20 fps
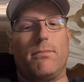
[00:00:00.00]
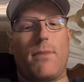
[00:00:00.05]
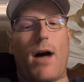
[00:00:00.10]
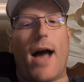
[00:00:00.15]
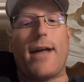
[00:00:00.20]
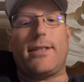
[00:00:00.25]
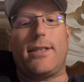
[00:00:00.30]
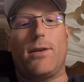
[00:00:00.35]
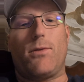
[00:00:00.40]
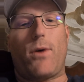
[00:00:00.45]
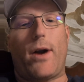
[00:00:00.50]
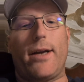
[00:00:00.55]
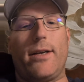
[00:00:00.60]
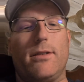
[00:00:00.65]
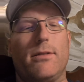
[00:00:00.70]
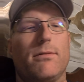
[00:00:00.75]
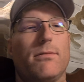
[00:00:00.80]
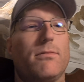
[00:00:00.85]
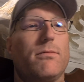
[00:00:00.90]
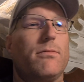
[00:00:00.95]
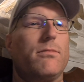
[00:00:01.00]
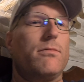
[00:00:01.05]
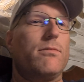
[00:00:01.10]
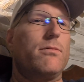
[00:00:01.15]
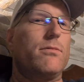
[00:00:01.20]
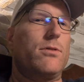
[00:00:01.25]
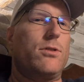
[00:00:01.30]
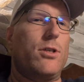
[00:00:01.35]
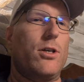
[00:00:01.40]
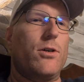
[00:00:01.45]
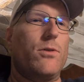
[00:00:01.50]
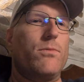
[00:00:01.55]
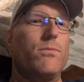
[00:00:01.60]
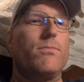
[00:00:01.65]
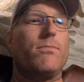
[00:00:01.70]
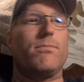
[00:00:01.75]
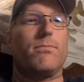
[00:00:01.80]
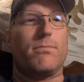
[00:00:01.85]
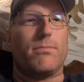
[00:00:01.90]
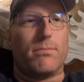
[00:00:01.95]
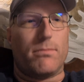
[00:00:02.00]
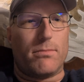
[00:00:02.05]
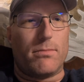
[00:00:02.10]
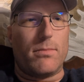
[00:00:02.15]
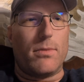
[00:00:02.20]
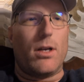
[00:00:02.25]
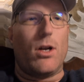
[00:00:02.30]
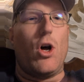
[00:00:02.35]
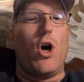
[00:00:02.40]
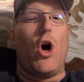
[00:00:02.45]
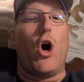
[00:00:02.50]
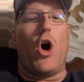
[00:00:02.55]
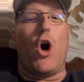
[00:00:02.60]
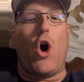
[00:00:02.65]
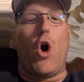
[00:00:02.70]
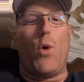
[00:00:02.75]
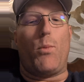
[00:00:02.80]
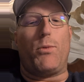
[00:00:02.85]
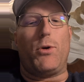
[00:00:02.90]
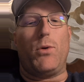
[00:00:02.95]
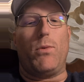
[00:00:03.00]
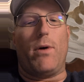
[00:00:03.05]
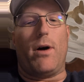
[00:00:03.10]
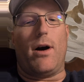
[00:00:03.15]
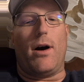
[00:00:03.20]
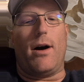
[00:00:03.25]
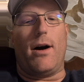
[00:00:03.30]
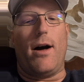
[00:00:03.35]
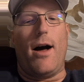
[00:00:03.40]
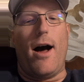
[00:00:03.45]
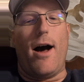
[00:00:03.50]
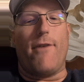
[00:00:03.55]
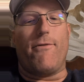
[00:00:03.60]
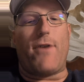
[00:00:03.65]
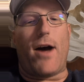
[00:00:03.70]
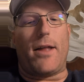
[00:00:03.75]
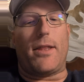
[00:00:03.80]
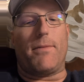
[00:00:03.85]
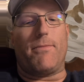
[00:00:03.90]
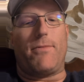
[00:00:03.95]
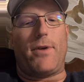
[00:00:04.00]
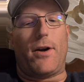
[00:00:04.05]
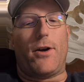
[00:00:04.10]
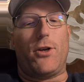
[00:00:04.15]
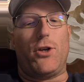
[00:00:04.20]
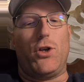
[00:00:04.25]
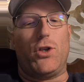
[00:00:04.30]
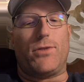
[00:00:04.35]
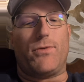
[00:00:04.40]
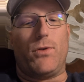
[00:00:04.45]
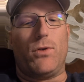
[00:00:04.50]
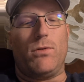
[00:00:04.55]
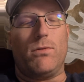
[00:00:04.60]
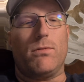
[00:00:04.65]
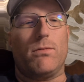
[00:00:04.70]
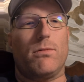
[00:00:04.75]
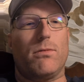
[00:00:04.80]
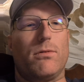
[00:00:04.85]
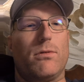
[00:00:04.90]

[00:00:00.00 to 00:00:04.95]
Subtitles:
I did write, so hope you find them very useful.